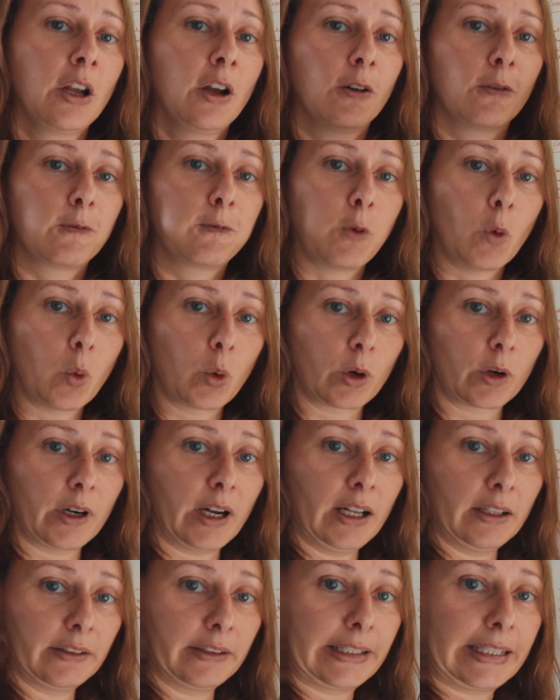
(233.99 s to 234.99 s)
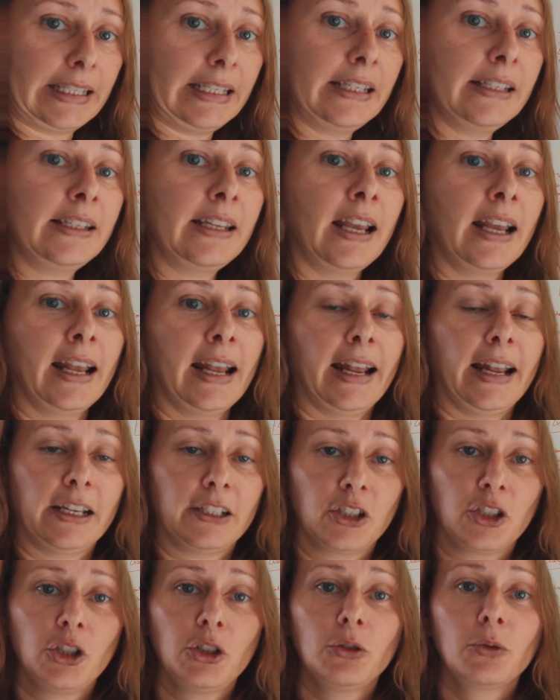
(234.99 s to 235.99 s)
for a lead
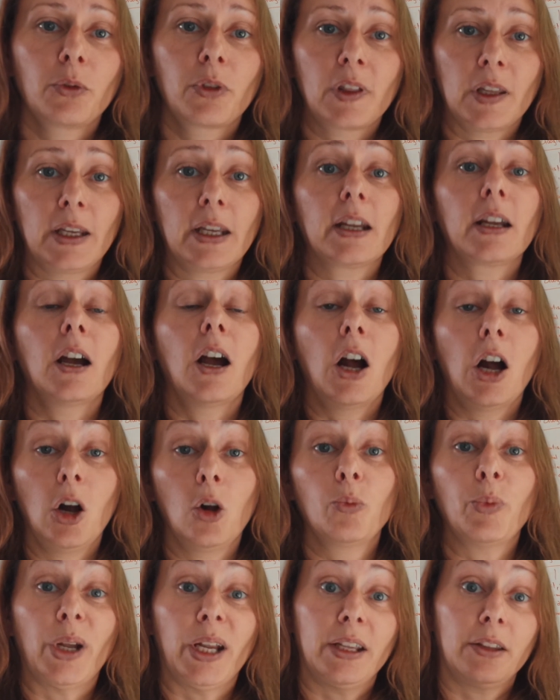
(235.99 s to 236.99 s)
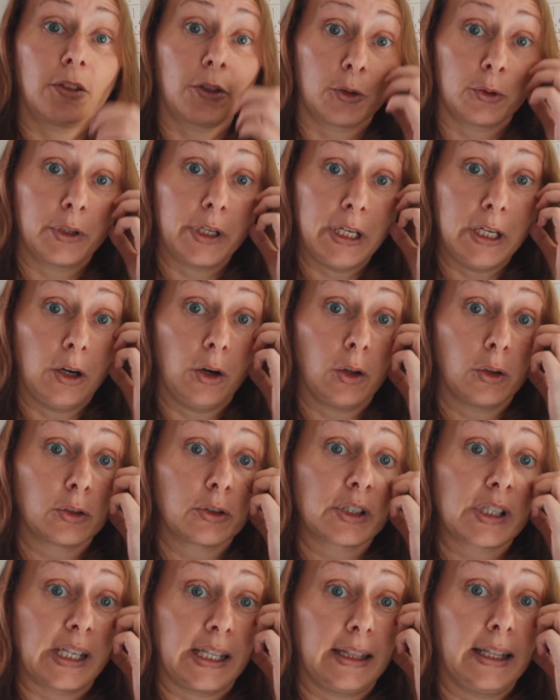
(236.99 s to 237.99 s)
and you think I'll pay
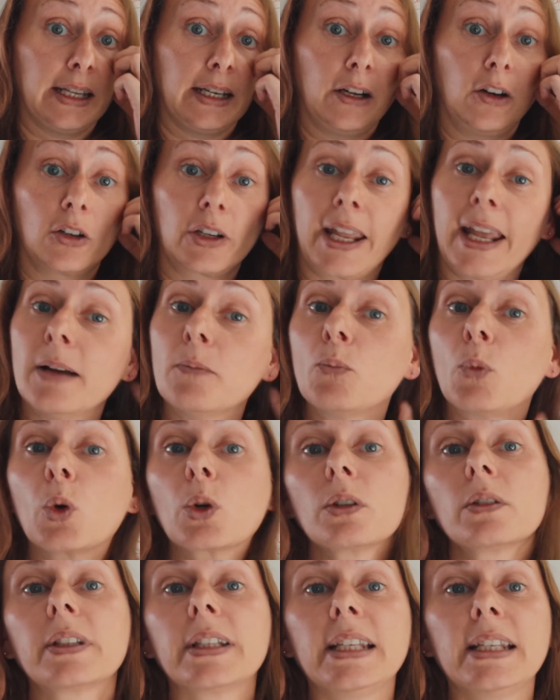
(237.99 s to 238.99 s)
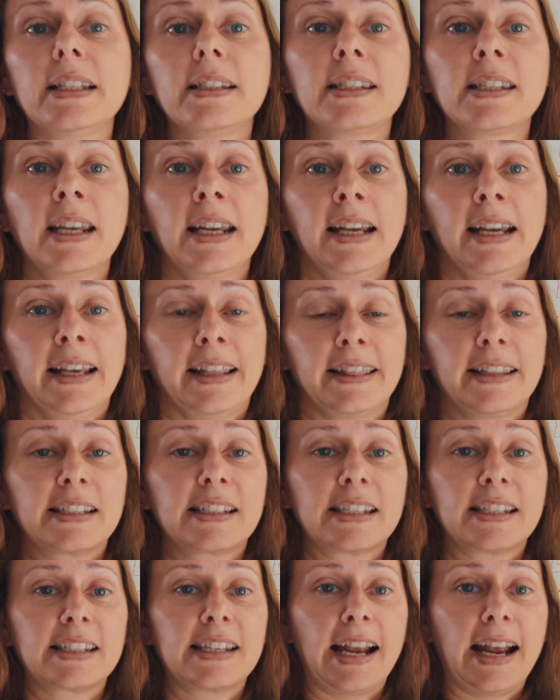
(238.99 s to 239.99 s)
$30 and then I'll get more leads, this is